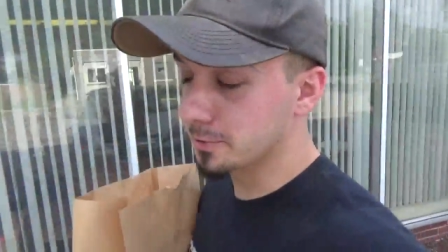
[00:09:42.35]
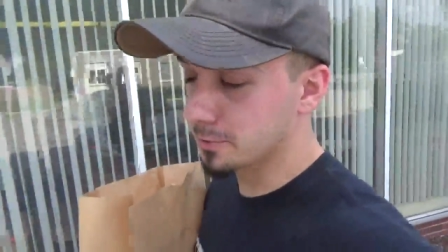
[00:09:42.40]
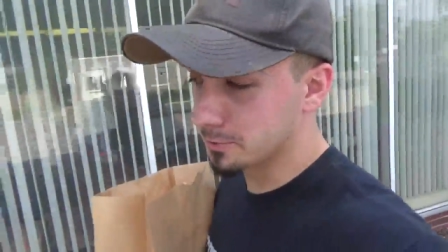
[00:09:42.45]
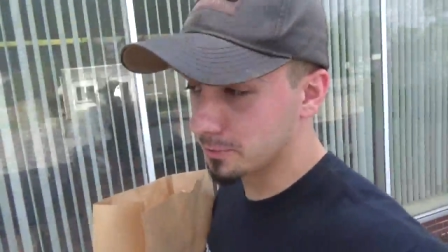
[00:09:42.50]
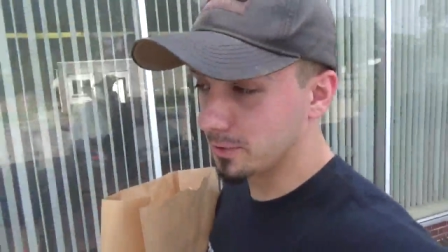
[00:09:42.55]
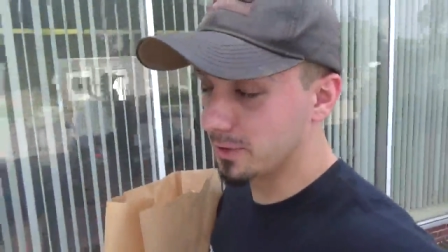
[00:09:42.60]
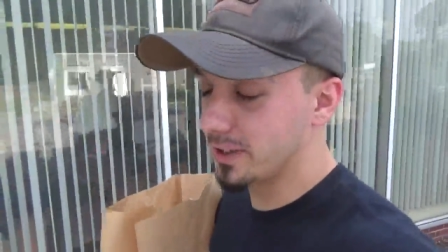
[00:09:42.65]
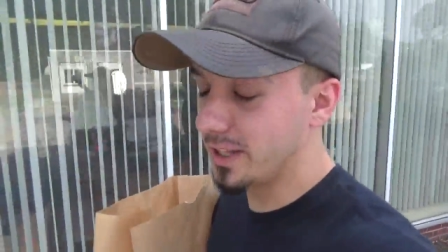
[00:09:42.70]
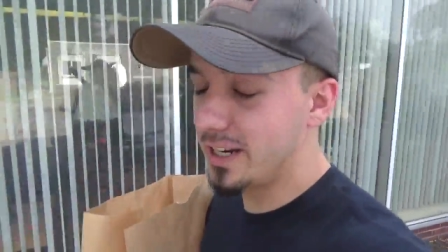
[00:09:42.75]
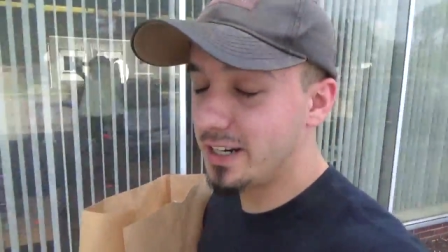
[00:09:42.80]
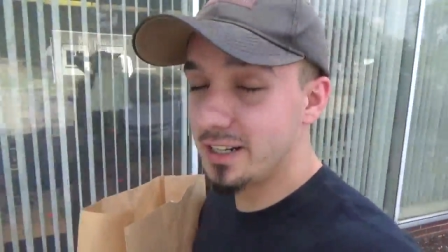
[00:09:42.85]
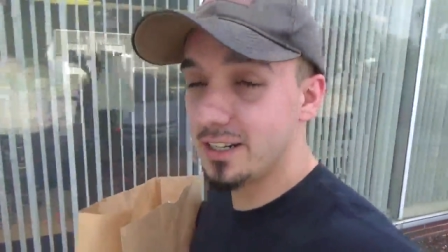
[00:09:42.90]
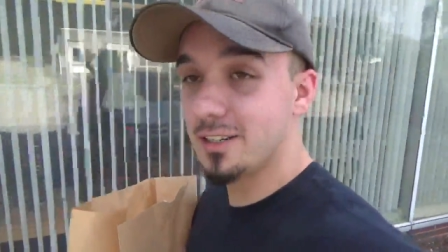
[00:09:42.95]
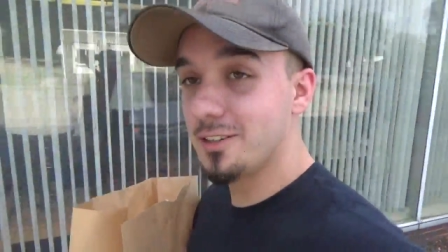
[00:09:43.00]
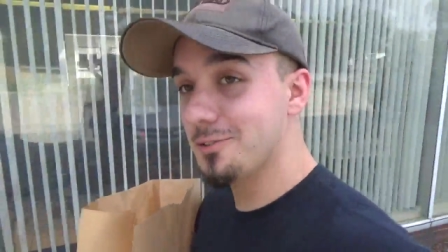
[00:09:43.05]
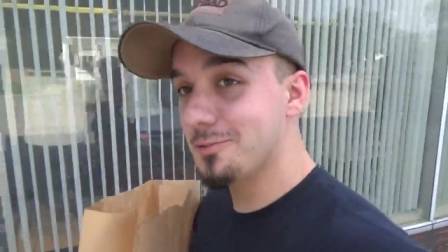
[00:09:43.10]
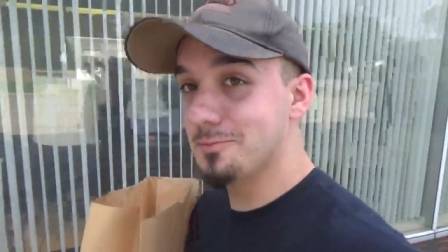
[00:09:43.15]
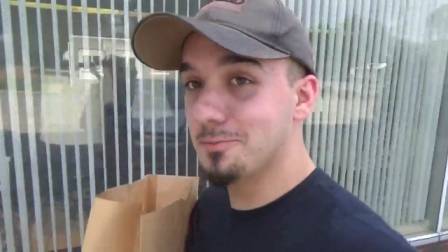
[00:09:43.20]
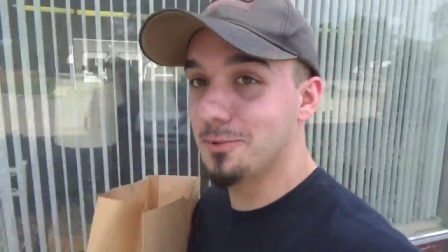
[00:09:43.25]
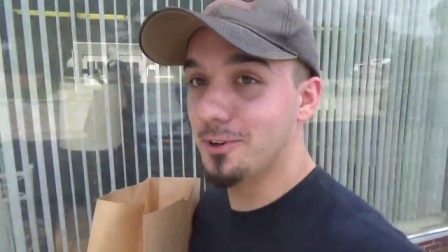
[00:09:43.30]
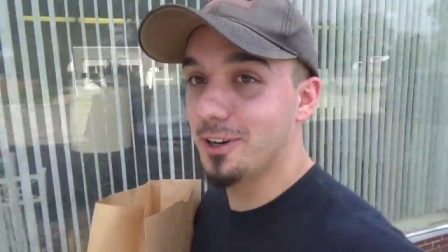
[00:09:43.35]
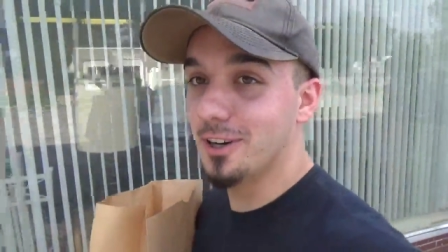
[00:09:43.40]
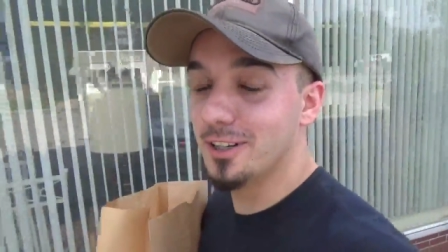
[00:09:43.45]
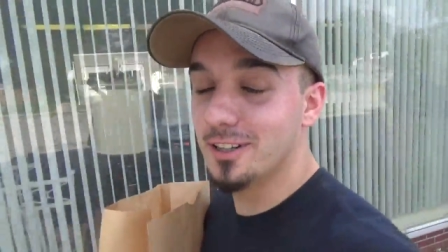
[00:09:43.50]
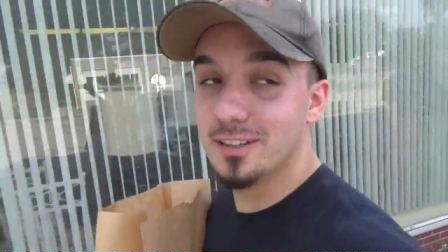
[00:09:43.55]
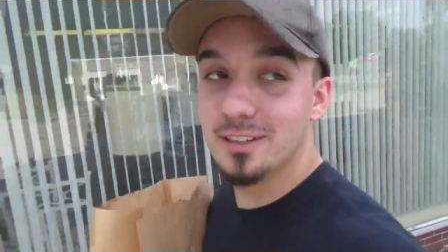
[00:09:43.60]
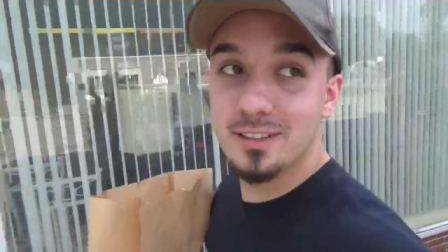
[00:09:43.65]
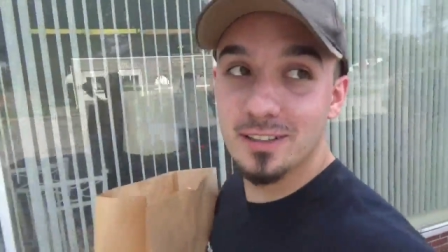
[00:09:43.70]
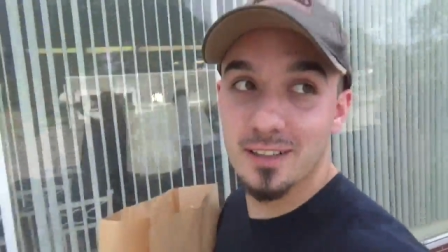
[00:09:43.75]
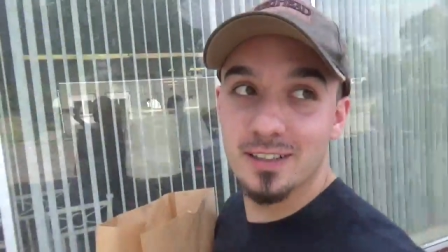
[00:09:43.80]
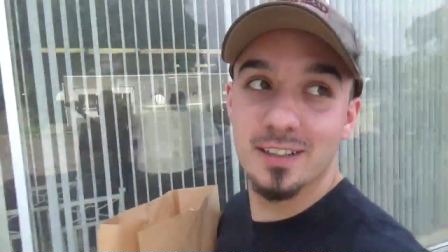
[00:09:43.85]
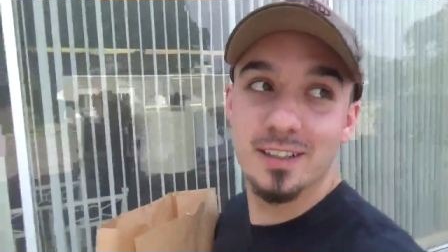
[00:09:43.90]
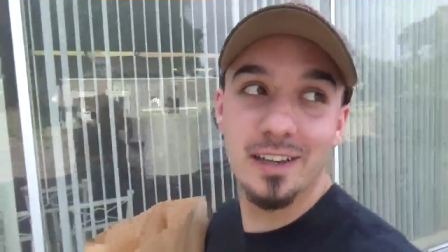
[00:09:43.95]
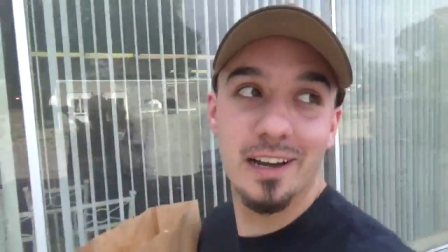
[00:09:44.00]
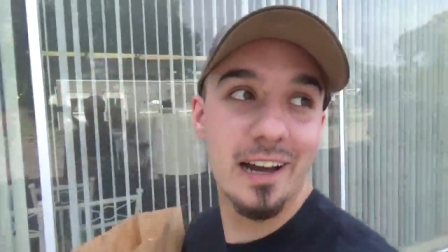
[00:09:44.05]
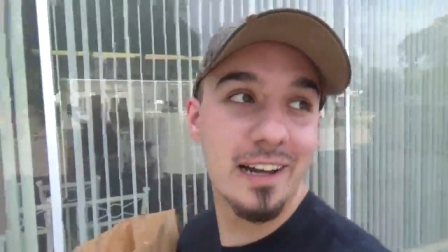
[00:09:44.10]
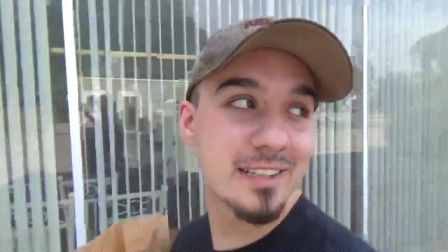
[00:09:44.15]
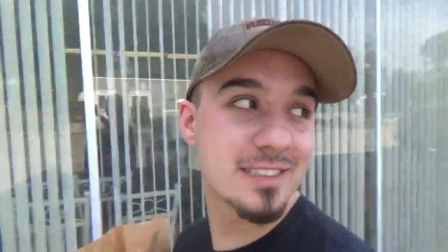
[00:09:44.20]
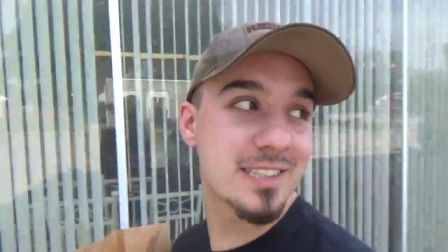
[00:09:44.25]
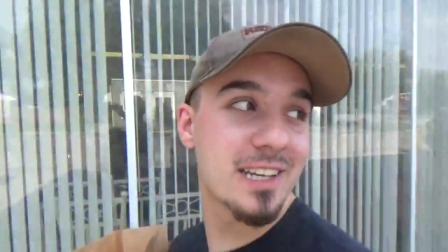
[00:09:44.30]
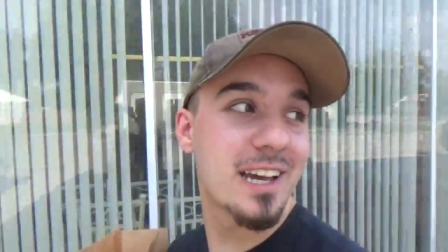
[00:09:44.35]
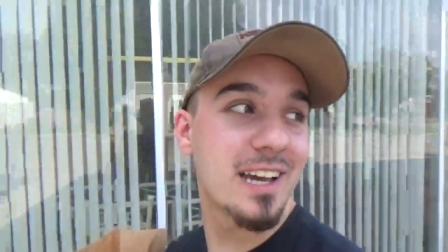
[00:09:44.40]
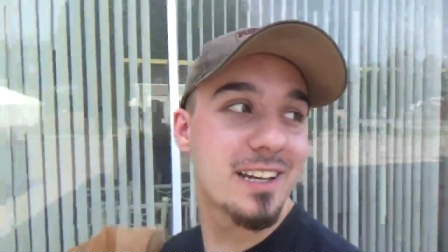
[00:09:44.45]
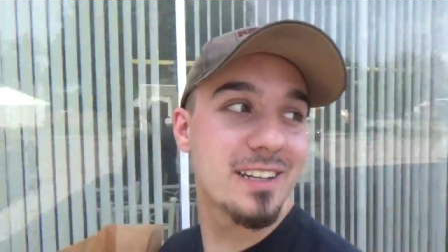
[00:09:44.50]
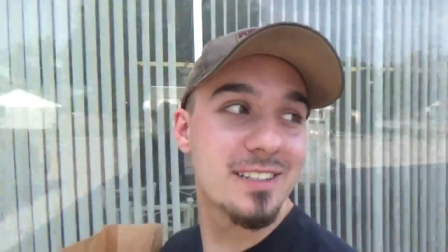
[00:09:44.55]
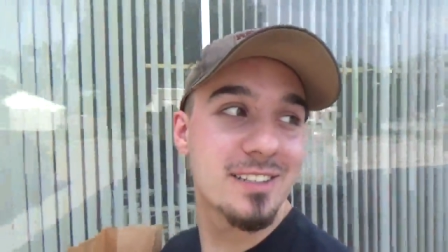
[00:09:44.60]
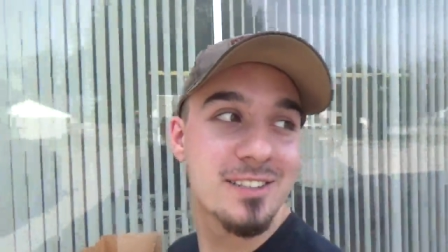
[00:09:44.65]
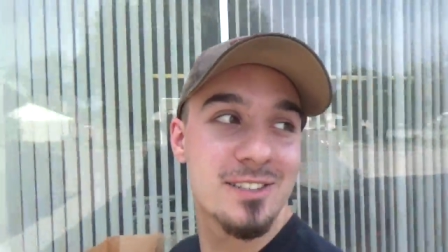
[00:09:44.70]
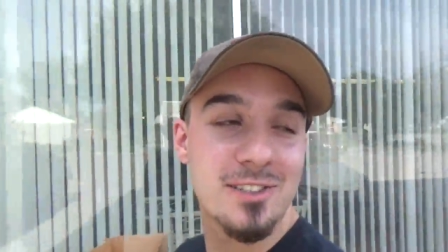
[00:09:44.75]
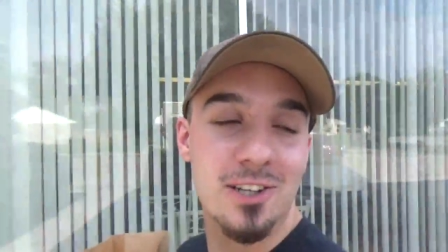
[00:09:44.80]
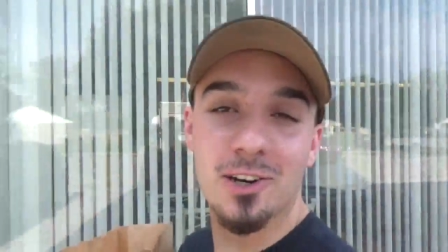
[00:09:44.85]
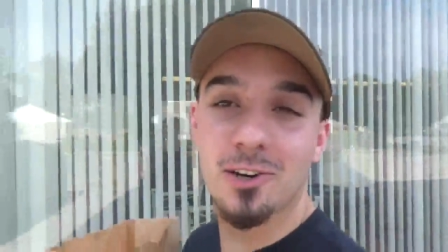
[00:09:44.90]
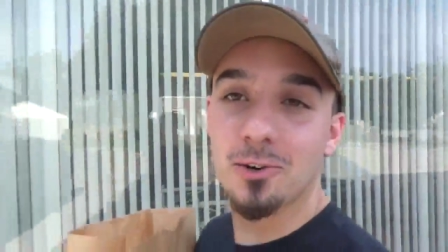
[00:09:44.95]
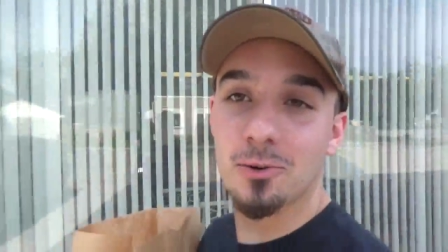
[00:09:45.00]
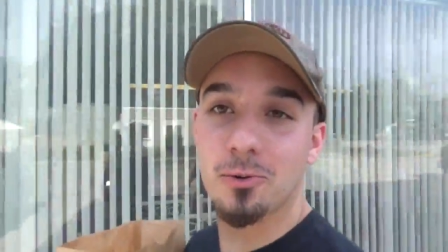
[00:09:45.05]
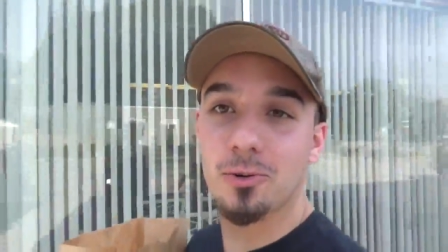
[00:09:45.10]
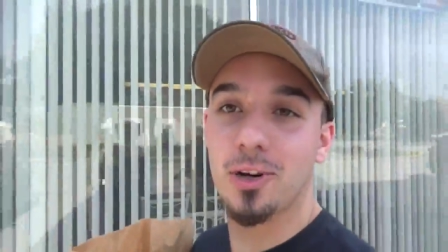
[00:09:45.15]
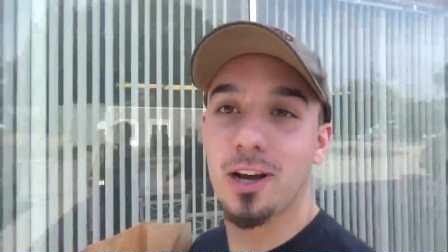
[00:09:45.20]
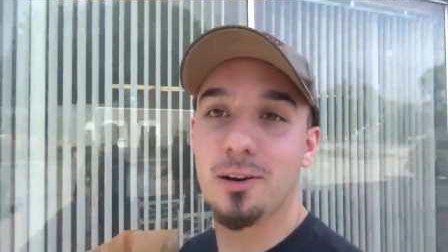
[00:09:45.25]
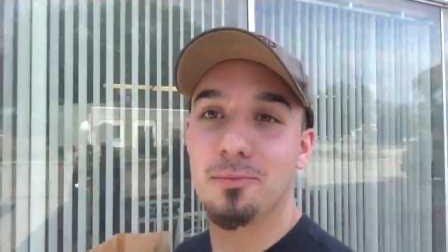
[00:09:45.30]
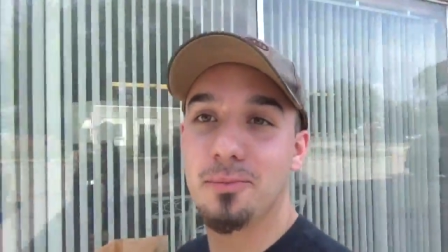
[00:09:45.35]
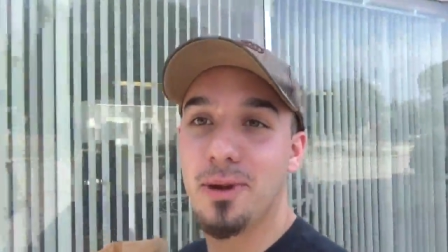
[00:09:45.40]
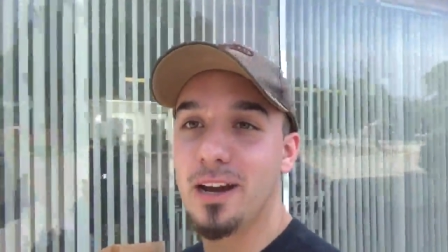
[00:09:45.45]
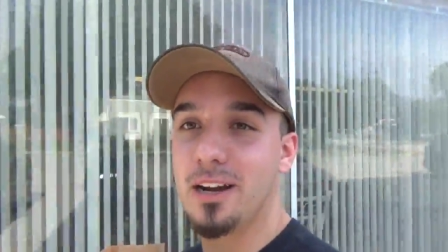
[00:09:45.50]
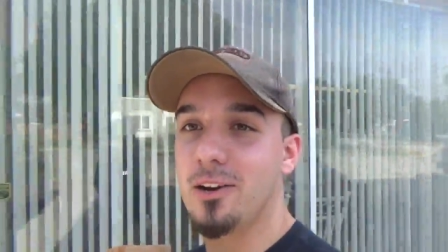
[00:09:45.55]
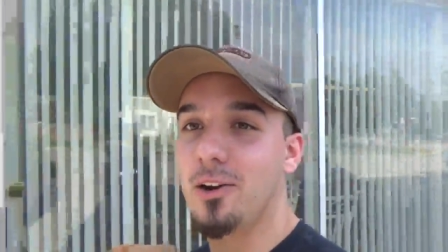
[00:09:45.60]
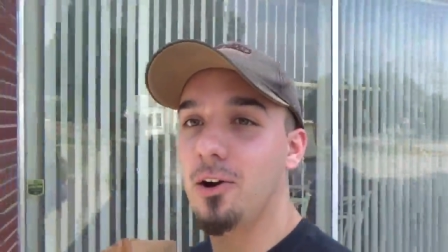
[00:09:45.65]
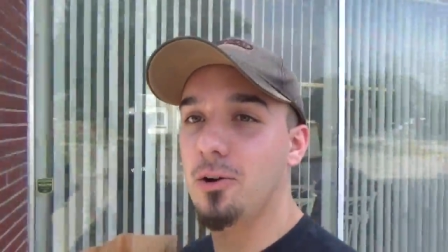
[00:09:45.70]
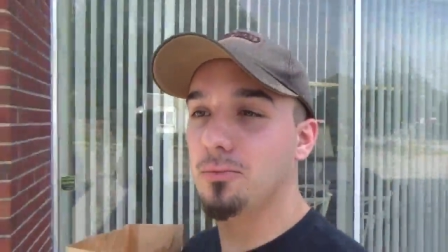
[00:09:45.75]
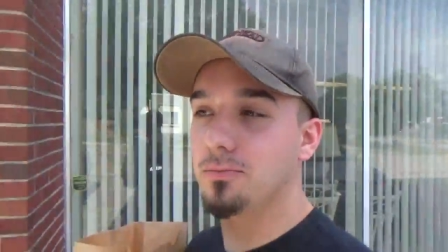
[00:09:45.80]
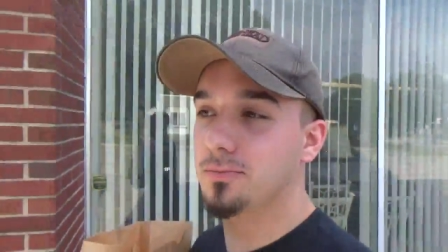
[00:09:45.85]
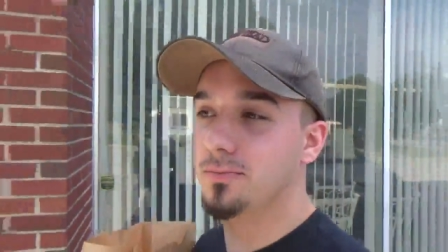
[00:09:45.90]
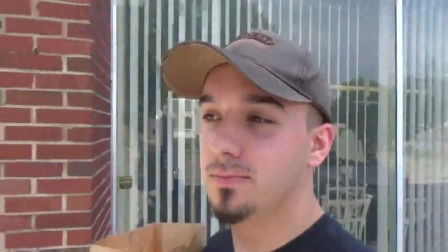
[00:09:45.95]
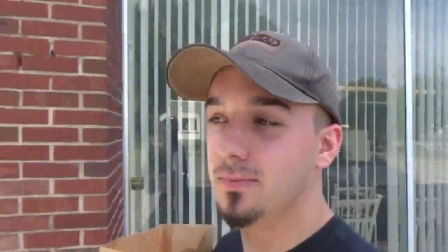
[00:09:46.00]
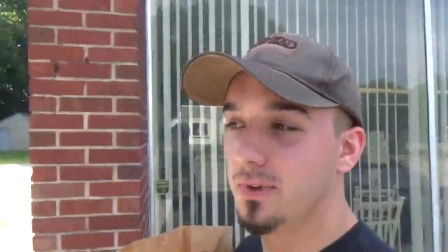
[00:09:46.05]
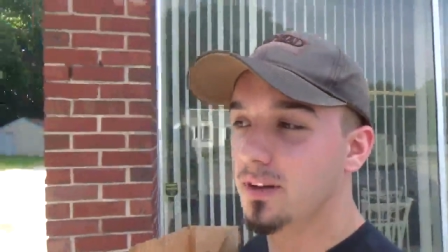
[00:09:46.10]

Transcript: related, but that's that. So we're heading back home.